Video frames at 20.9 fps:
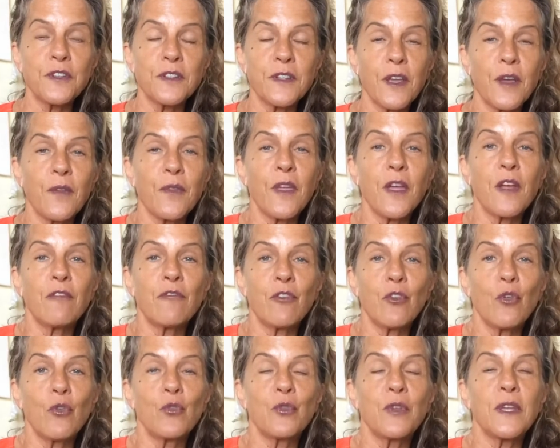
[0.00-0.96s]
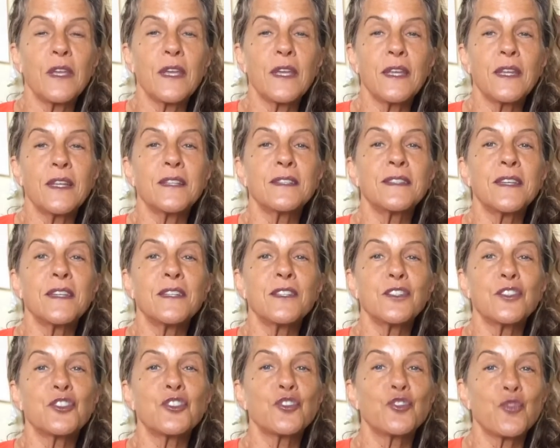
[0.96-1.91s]
down that road, it is a
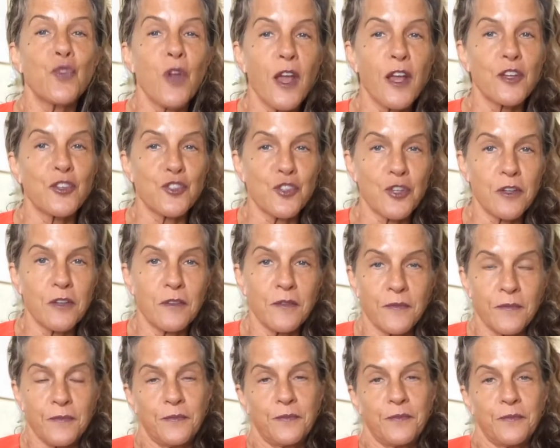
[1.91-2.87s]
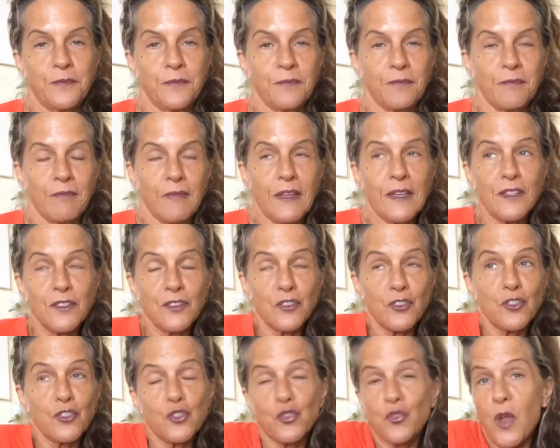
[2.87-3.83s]
distraction. It's a
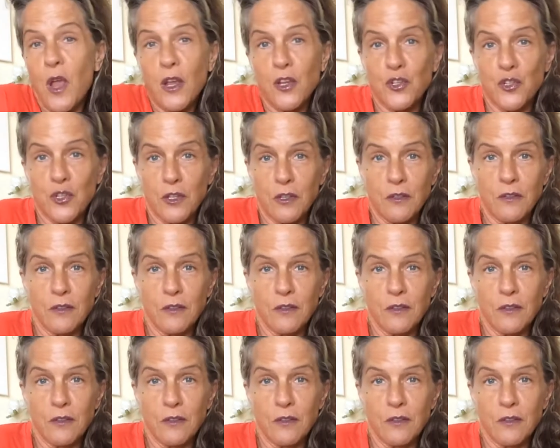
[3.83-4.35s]
distraction.